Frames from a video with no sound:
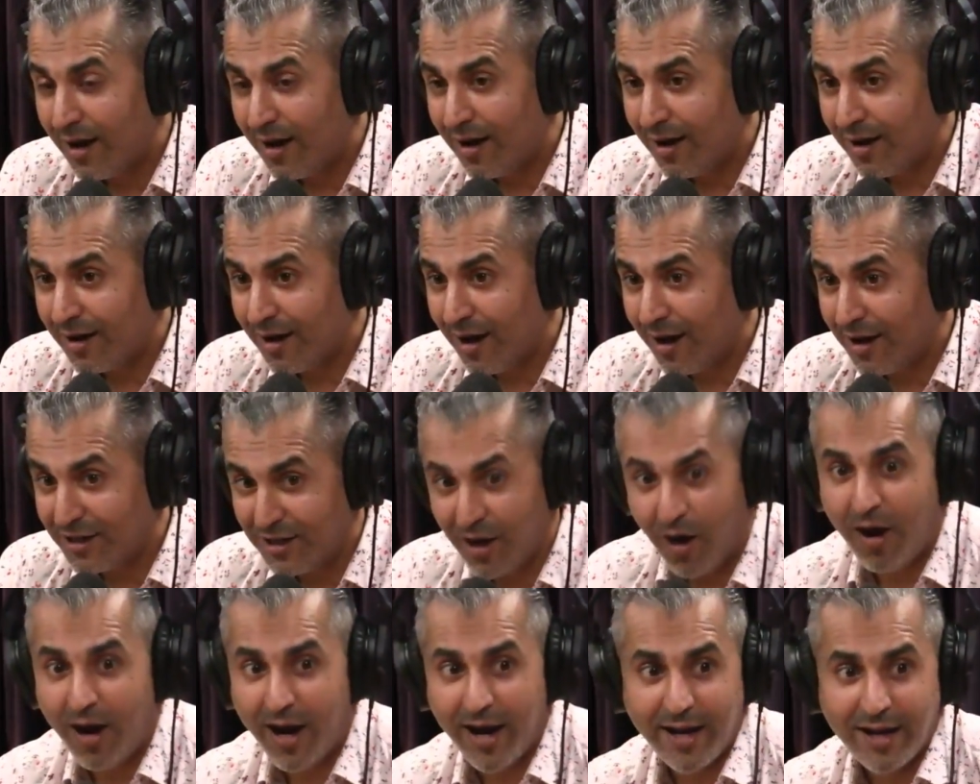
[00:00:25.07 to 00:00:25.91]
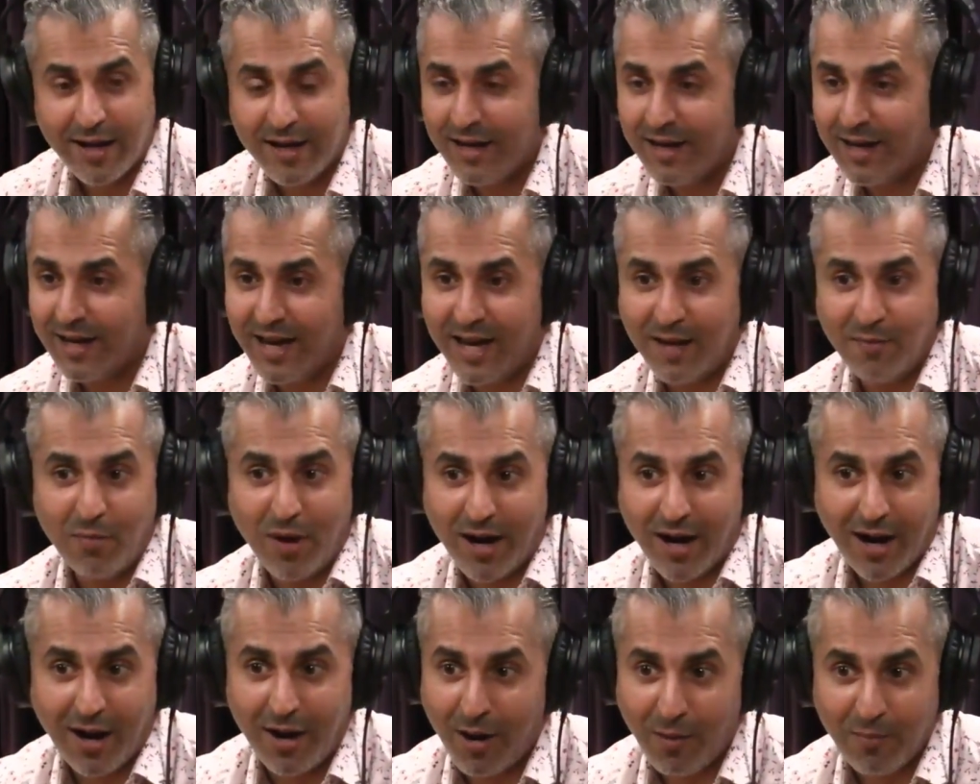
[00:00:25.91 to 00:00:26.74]
a, a, guy in my
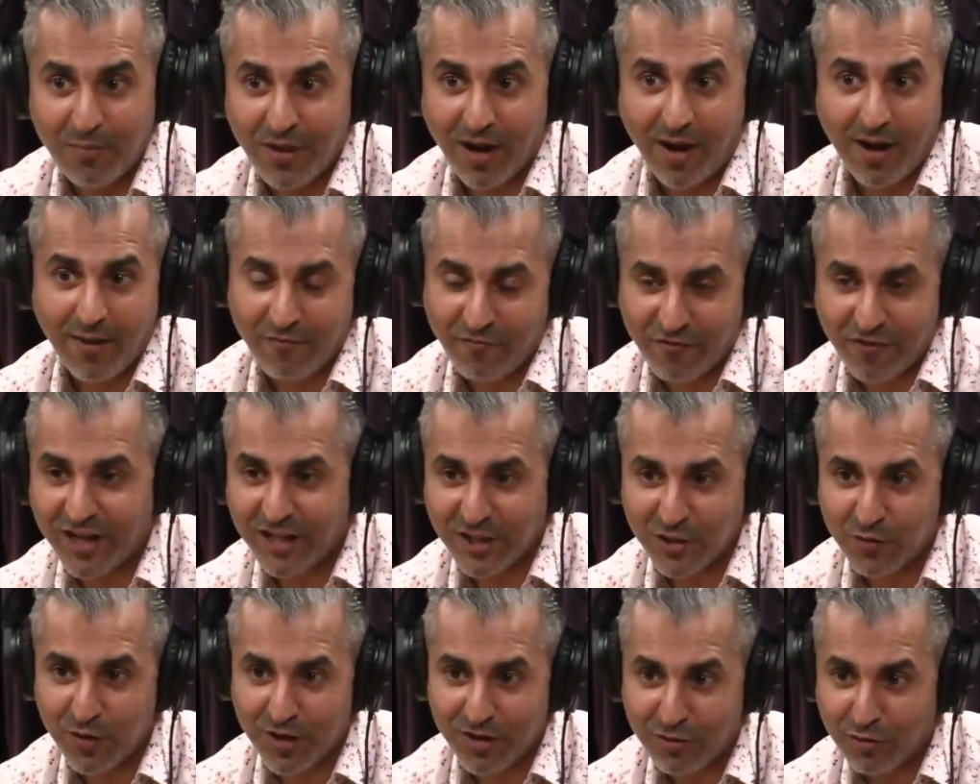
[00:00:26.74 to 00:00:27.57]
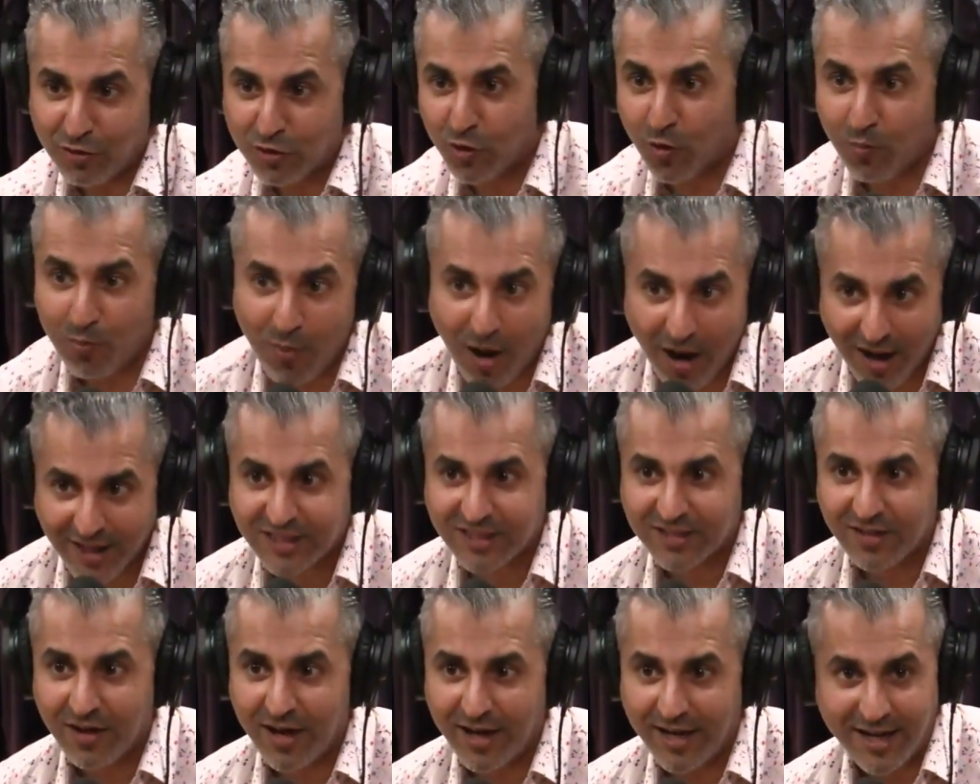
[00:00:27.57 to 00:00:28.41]
club that I'm friends with who's on my
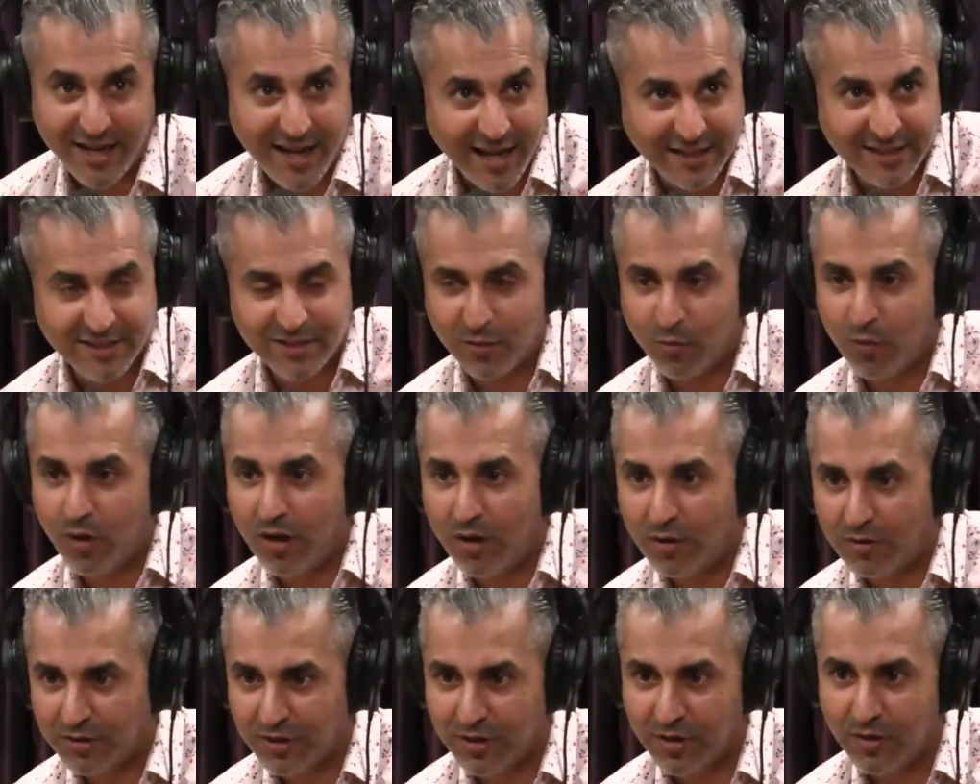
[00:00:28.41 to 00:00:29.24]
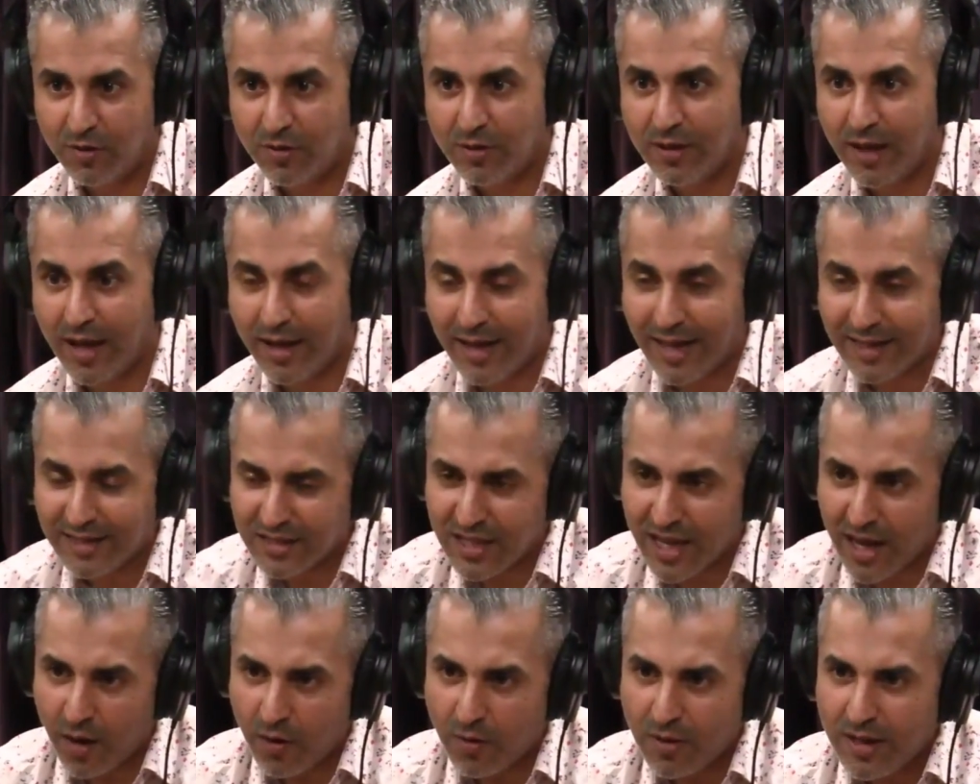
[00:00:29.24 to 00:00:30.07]
side against the world, you know, and, and that's yeah.
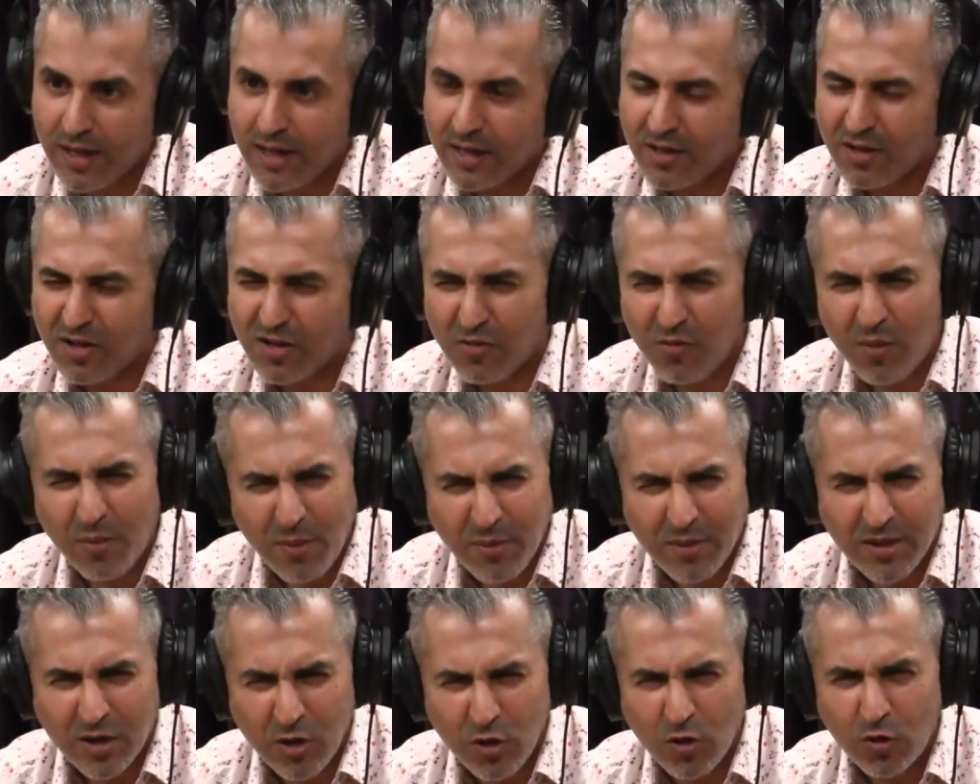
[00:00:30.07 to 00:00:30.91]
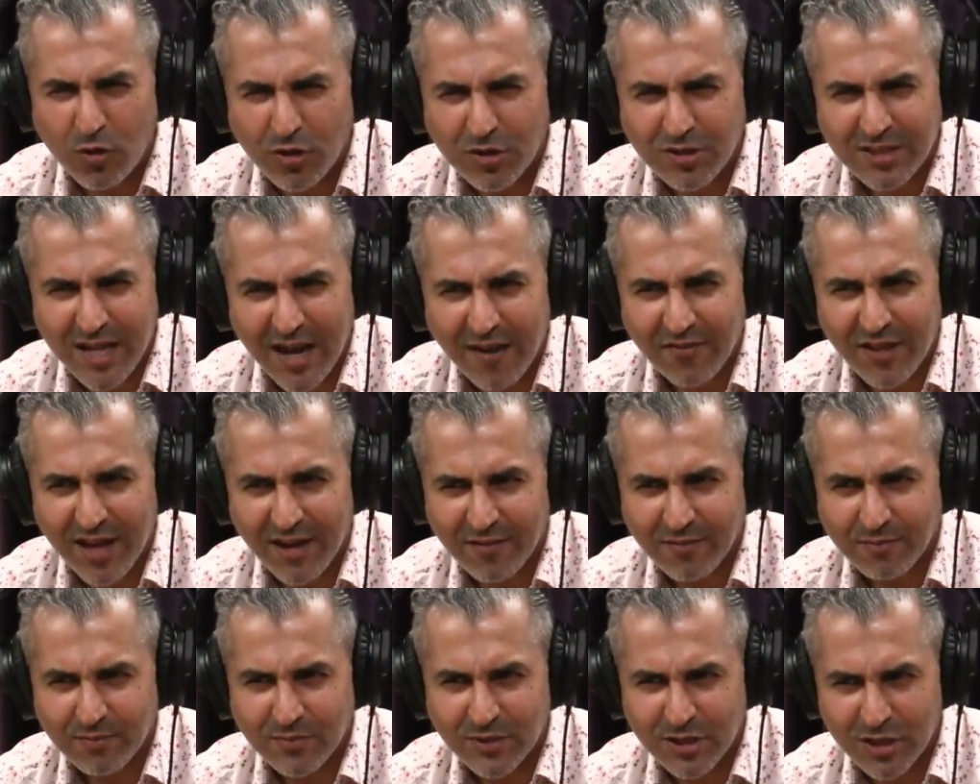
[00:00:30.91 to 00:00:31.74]
how you know. Remember, Google used to have that
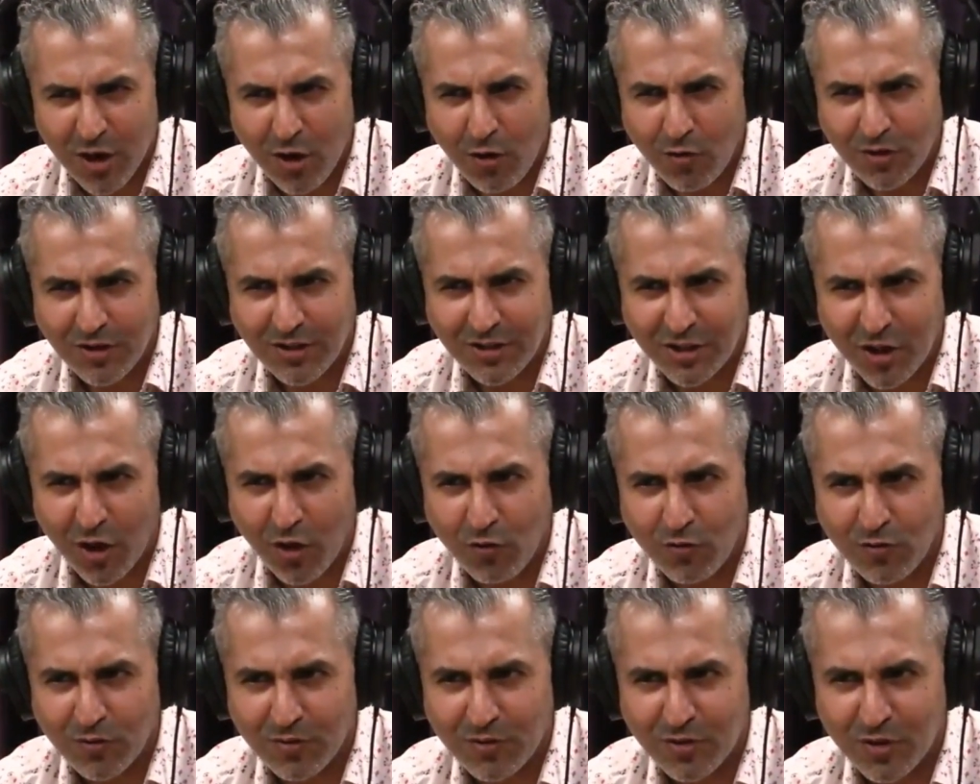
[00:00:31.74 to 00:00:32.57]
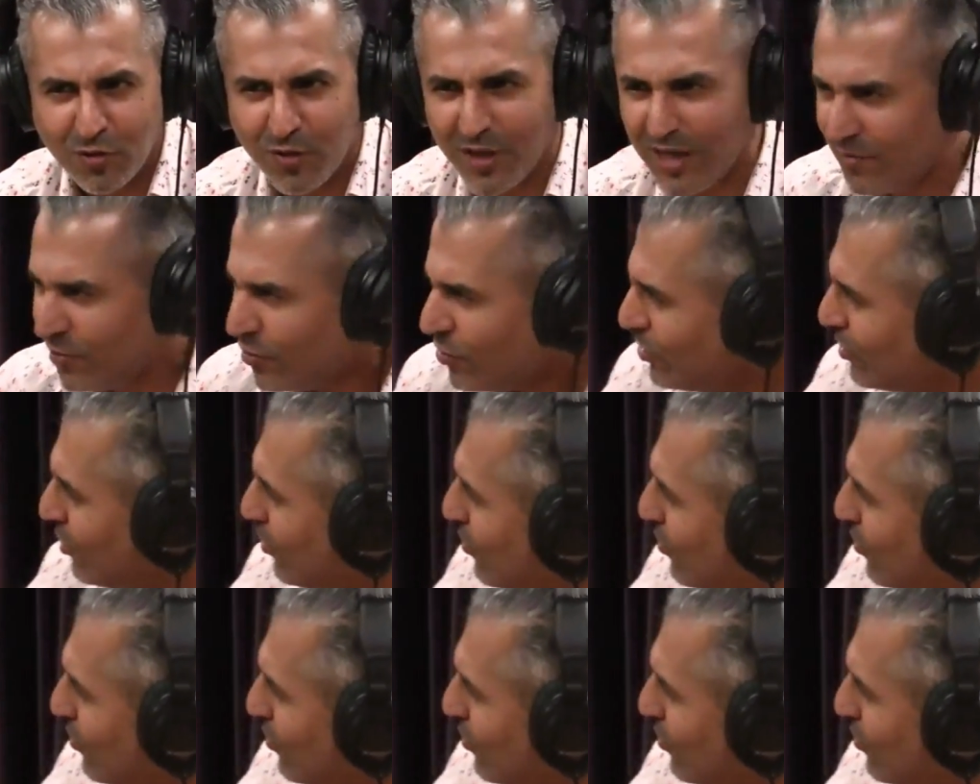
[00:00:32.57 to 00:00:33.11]
slogan: "Don't do evil."